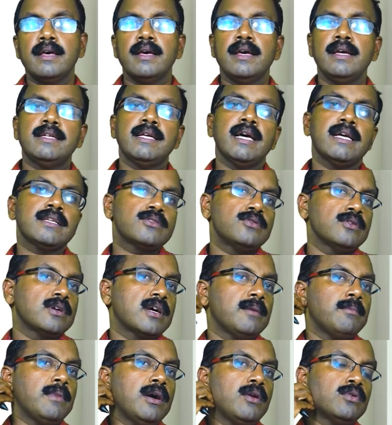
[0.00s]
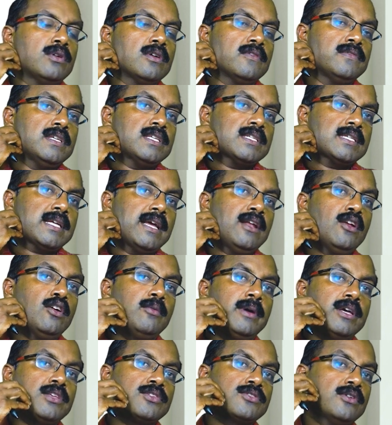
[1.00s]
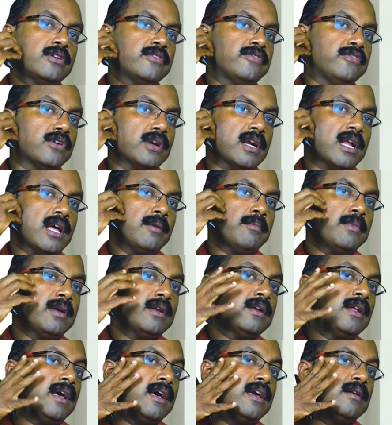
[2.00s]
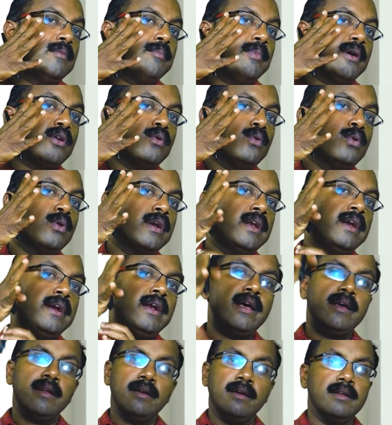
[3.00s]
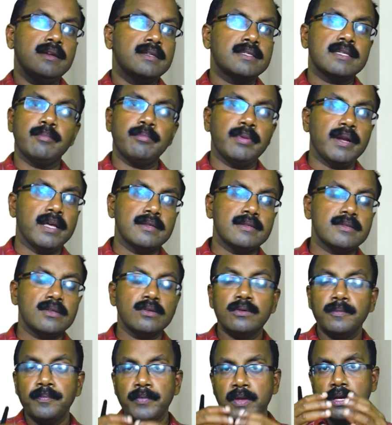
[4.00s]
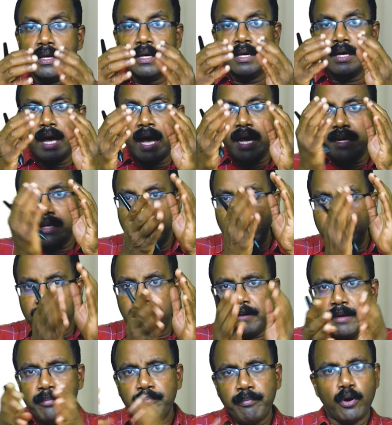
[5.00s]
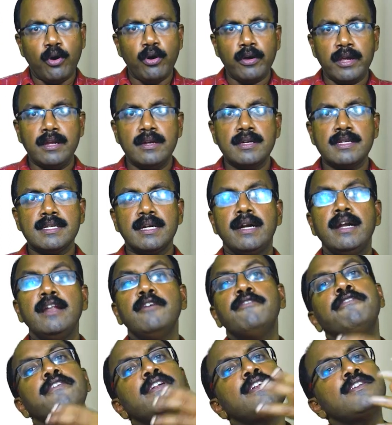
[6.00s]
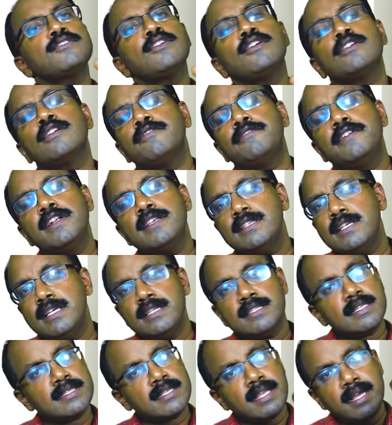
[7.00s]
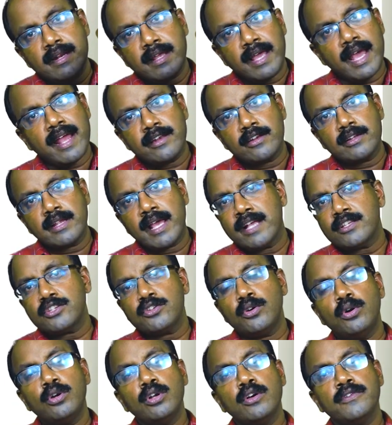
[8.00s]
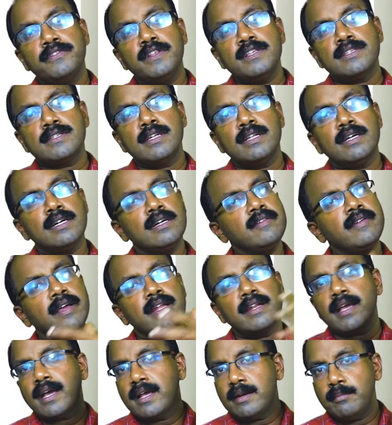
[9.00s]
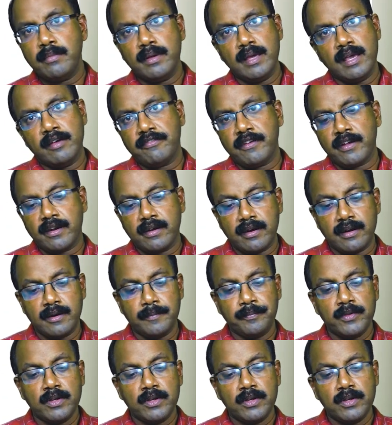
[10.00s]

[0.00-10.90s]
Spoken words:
It has to come out of the stylomastoid foramen and parotid and it supplies. So at every point, different sort of diseases can catch hold of this nerve and can be affected.